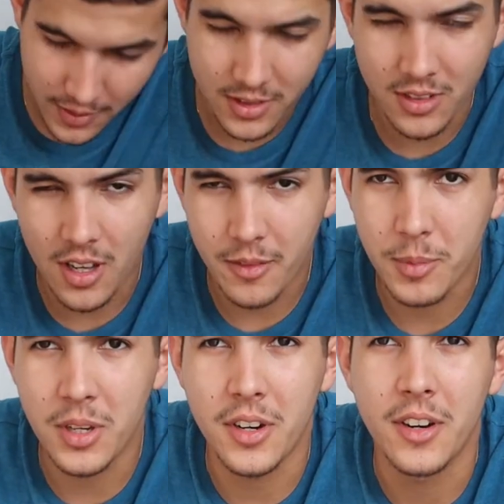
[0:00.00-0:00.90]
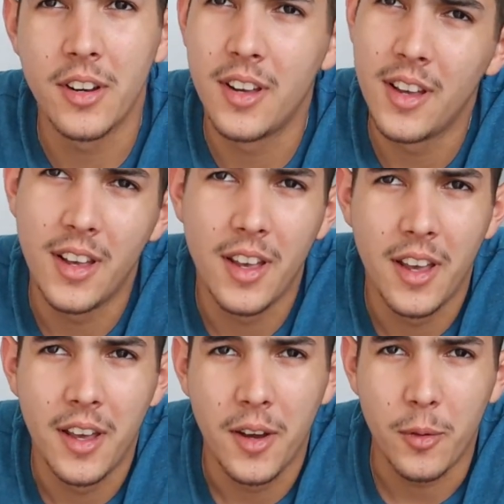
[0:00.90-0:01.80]
this knot up here.
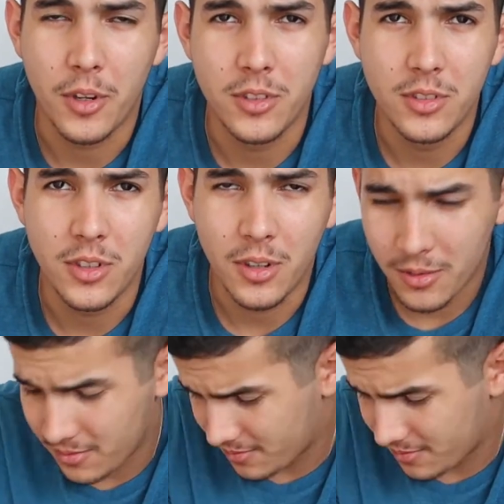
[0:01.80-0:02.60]
We're good to go.